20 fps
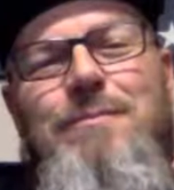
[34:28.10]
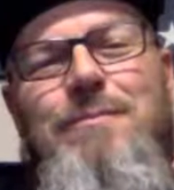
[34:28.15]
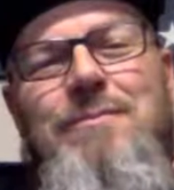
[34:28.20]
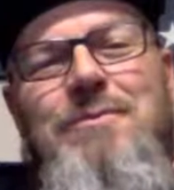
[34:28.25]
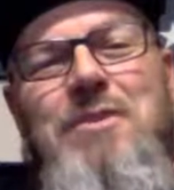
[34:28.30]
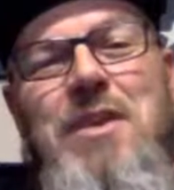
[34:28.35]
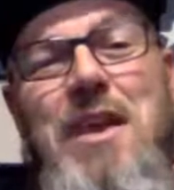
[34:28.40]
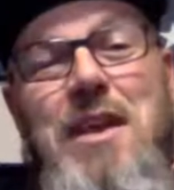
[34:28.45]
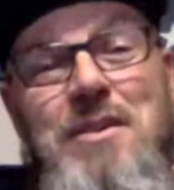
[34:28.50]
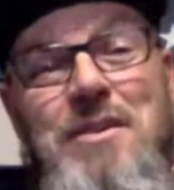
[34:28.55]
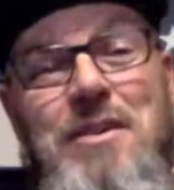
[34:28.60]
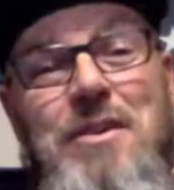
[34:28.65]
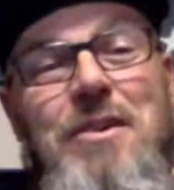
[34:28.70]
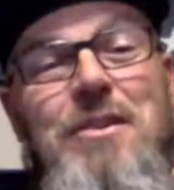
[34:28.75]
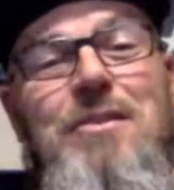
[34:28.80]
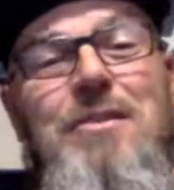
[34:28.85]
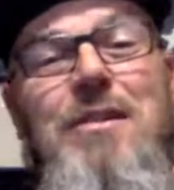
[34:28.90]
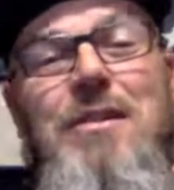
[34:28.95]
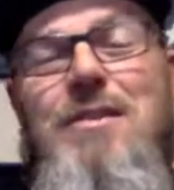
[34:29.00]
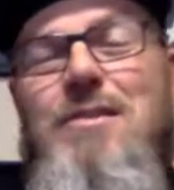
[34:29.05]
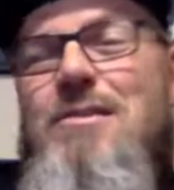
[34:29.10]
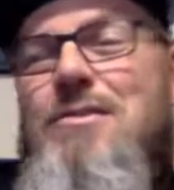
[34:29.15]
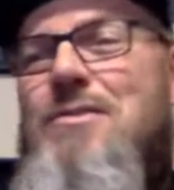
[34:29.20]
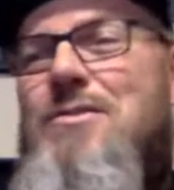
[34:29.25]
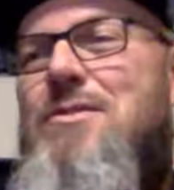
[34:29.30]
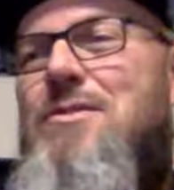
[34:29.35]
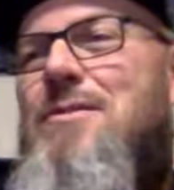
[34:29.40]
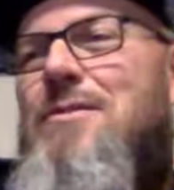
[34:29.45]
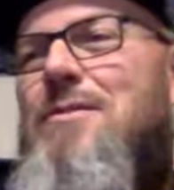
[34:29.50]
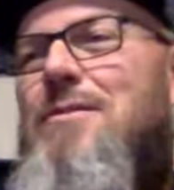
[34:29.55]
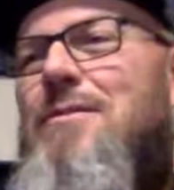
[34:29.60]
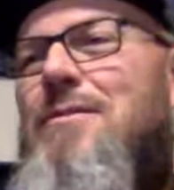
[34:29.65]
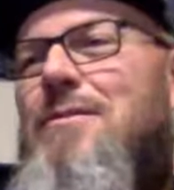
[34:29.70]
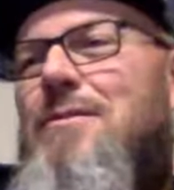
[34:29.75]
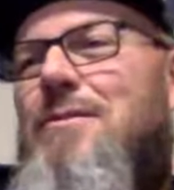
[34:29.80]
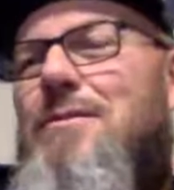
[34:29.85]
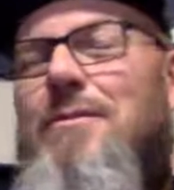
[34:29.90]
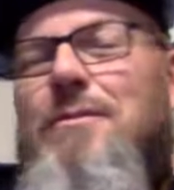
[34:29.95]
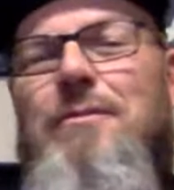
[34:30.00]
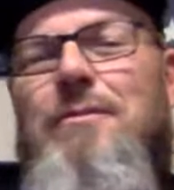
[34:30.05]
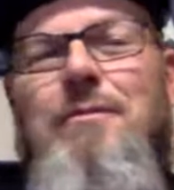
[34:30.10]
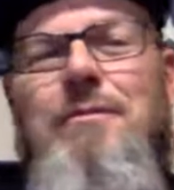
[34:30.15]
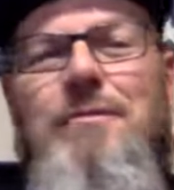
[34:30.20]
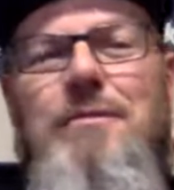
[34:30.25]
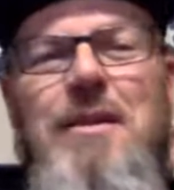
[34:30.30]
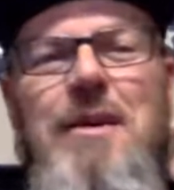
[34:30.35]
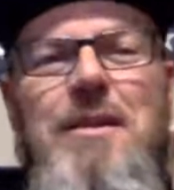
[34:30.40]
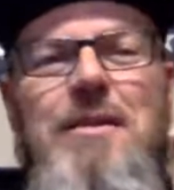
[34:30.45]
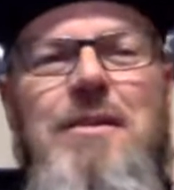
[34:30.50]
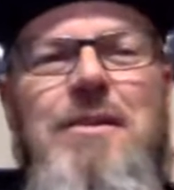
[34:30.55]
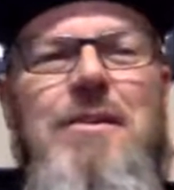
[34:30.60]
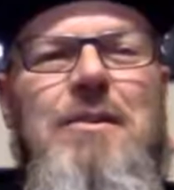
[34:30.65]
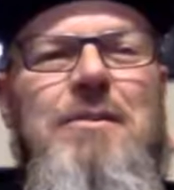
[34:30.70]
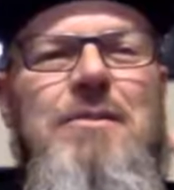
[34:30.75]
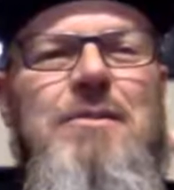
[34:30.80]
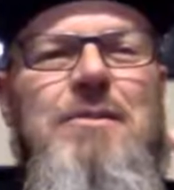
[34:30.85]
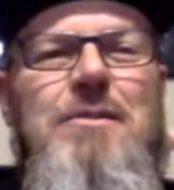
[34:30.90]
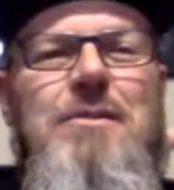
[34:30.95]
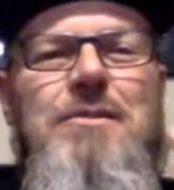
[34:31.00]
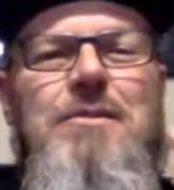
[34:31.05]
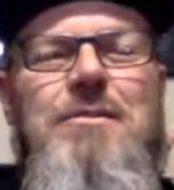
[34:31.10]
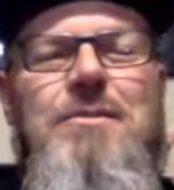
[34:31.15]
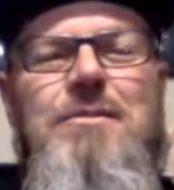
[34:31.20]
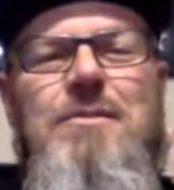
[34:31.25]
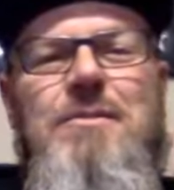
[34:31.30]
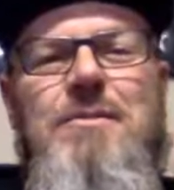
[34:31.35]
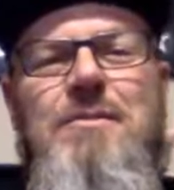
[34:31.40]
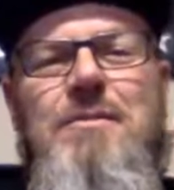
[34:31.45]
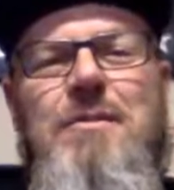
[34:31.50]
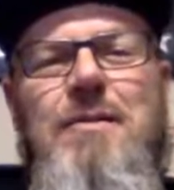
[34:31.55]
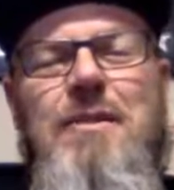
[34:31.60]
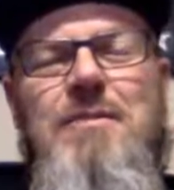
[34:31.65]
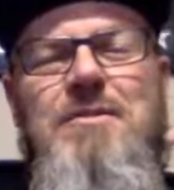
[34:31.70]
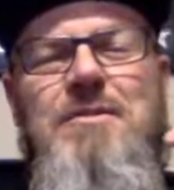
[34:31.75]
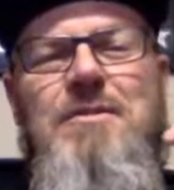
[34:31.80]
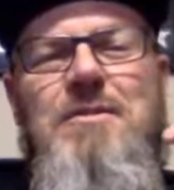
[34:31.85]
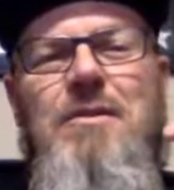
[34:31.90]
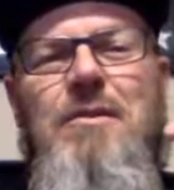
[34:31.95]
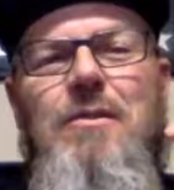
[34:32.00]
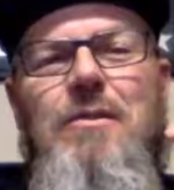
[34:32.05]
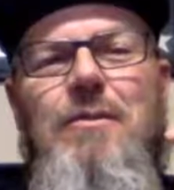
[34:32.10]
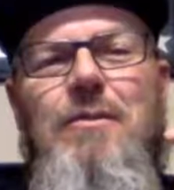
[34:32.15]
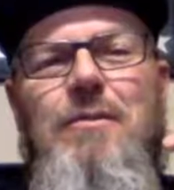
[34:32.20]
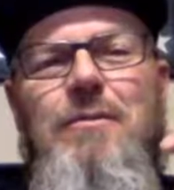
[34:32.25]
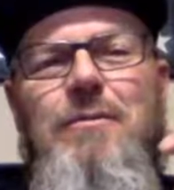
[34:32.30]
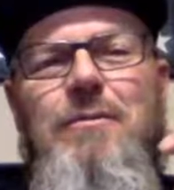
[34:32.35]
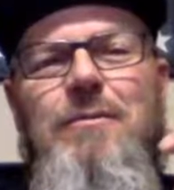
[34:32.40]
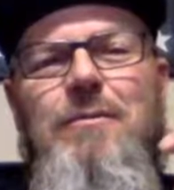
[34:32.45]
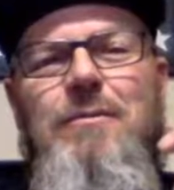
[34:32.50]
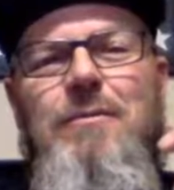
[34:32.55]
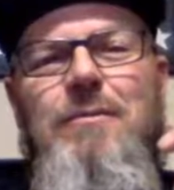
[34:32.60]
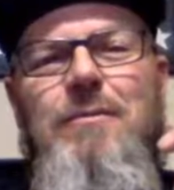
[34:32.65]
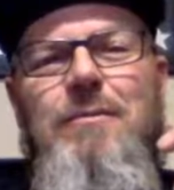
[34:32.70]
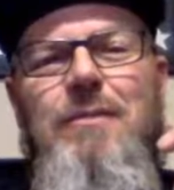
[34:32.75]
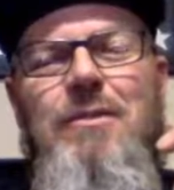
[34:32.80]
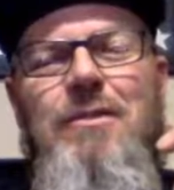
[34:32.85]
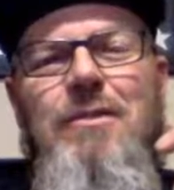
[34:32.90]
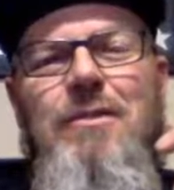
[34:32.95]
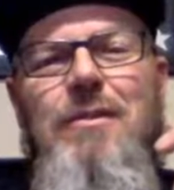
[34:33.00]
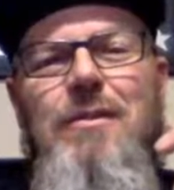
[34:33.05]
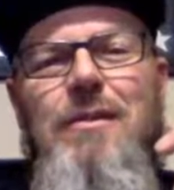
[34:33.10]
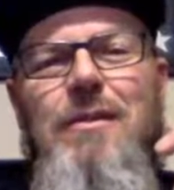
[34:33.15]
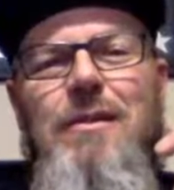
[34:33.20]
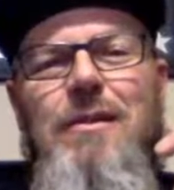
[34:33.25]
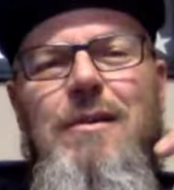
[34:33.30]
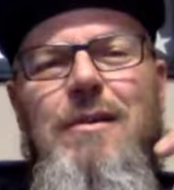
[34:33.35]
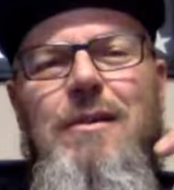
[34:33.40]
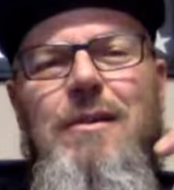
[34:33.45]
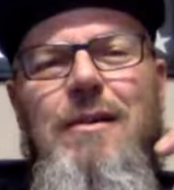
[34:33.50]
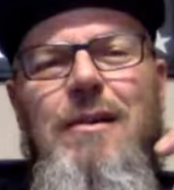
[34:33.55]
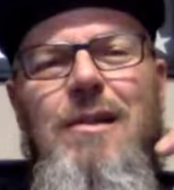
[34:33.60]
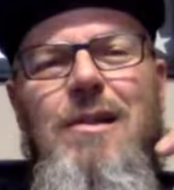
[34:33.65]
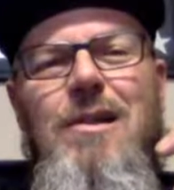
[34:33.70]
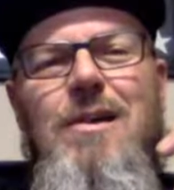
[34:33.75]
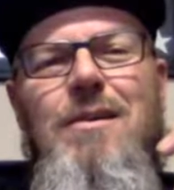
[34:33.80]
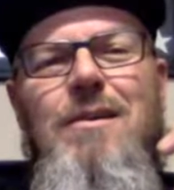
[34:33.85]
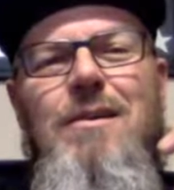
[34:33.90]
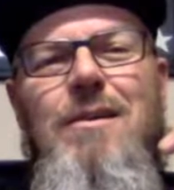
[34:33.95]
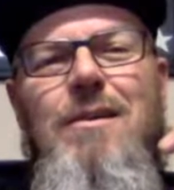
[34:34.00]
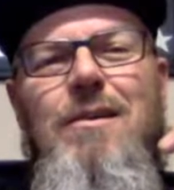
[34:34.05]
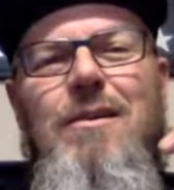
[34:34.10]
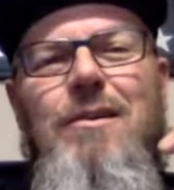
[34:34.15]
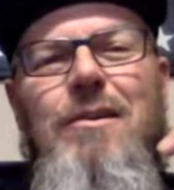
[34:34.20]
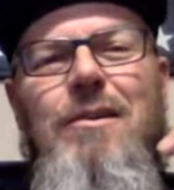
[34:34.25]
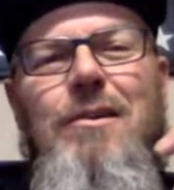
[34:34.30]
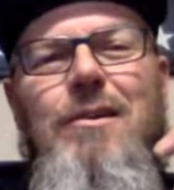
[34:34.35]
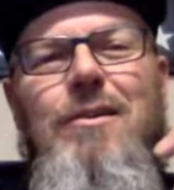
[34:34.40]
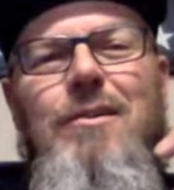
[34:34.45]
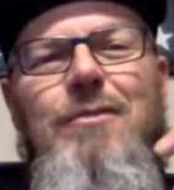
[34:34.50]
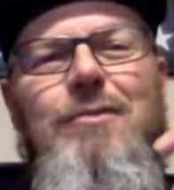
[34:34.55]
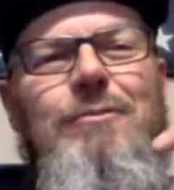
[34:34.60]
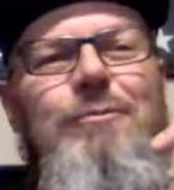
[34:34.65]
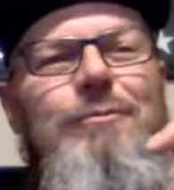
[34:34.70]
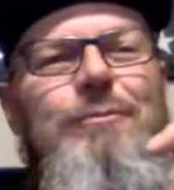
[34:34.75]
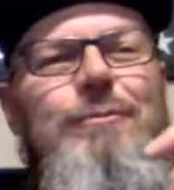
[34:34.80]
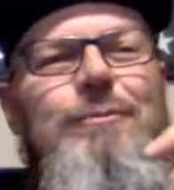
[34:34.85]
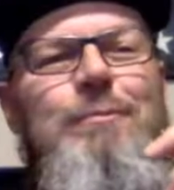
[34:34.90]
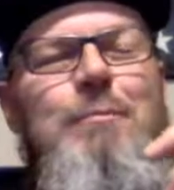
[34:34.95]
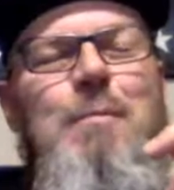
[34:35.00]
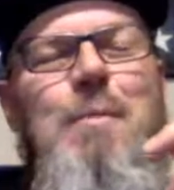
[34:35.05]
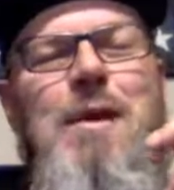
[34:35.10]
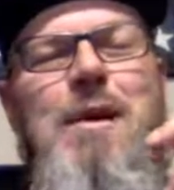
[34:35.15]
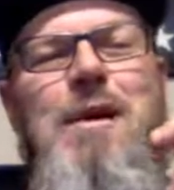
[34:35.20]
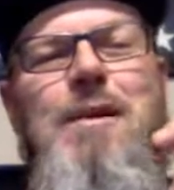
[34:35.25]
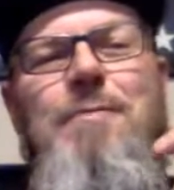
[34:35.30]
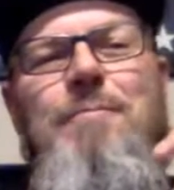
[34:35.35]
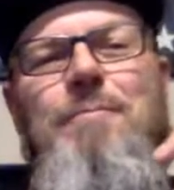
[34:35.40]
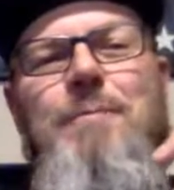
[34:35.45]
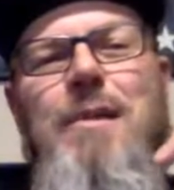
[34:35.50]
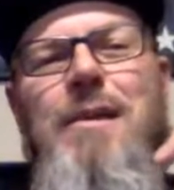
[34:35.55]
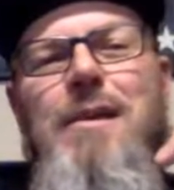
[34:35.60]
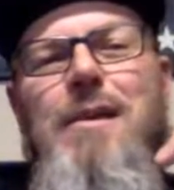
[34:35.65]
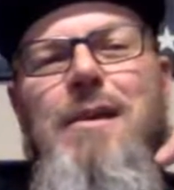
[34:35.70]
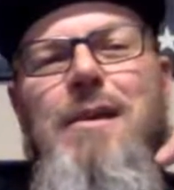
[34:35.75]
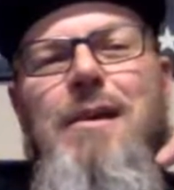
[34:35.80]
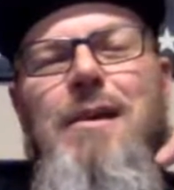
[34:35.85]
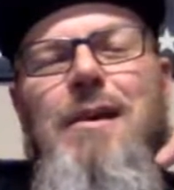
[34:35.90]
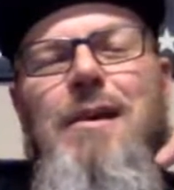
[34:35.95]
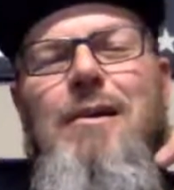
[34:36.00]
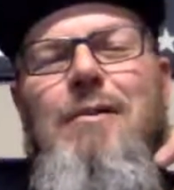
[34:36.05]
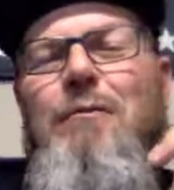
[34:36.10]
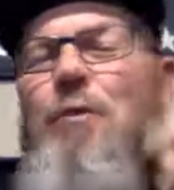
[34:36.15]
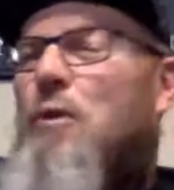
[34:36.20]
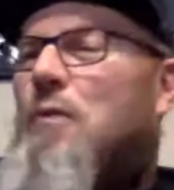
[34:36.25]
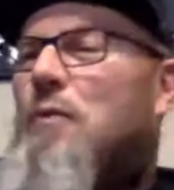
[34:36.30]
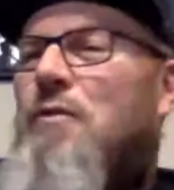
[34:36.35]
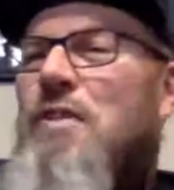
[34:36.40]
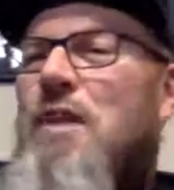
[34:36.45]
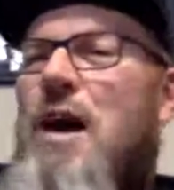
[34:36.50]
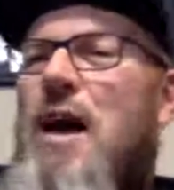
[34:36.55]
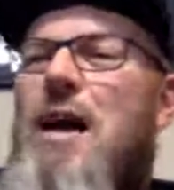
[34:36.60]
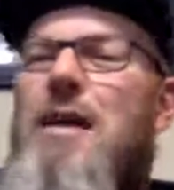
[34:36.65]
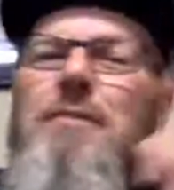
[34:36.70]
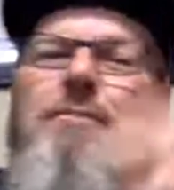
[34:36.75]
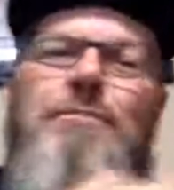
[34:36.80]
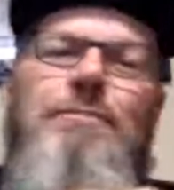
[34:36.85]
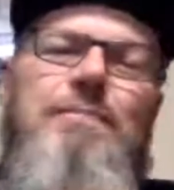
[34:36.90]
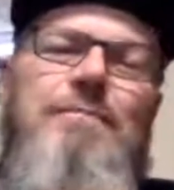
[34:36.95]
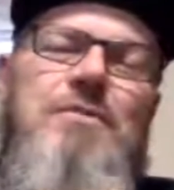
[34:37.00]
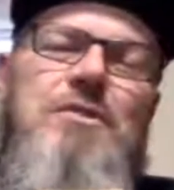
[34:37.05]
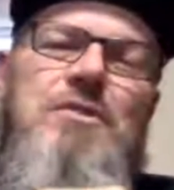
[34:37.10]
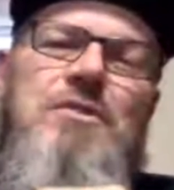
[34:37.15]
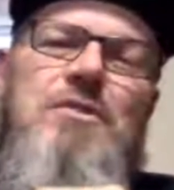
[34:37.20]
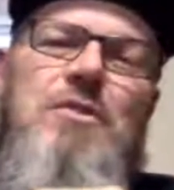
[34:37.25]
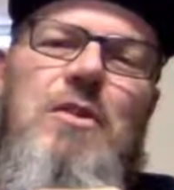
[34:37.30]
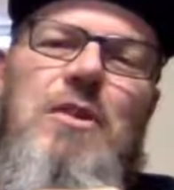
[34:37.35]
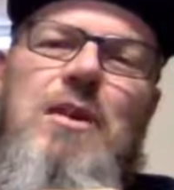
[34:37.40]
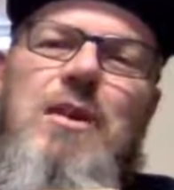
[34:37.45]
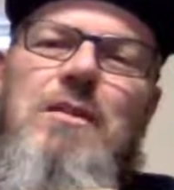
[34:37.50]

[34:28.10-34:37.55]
10 good years. 10 good years. I was still a lot younger, but food for thought. Just so